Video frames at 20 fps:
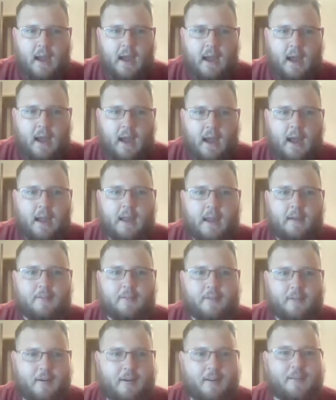I have
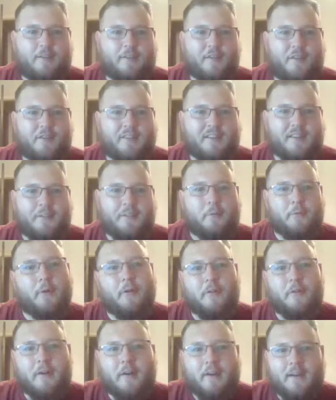started using the
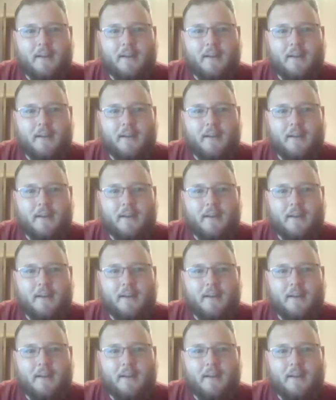bowler.